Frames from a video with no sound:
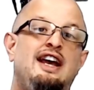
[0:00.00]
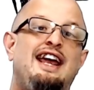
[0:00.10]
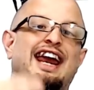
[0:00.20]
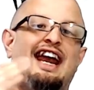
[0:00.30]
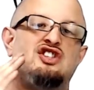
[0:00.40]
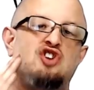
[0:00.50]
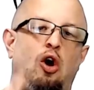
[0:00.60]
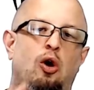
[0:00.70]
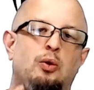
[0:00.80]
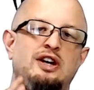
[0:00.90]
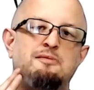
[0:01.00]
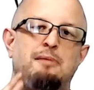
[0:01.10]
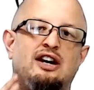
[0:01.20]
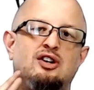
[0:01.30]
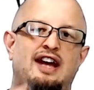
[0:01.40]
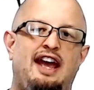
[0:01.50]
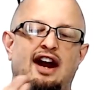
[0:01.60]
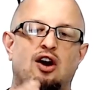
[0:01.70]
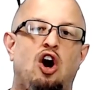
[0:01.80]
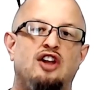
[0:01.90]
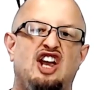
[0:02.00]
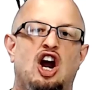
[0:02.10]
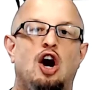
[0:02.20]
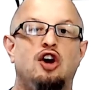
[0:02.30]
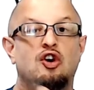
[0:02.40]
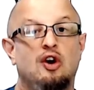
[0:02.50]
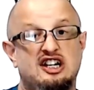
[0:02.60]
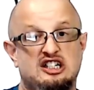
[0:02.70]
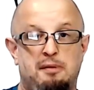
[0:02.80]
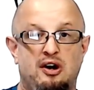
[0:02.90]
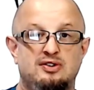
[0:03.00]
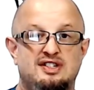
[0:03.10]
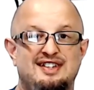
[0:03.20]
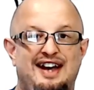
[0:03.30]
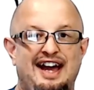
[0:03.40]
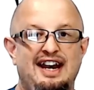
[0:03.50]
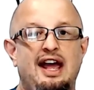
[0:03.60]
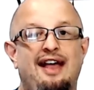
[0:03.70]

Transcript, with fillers: It's always better to err on the underexposed side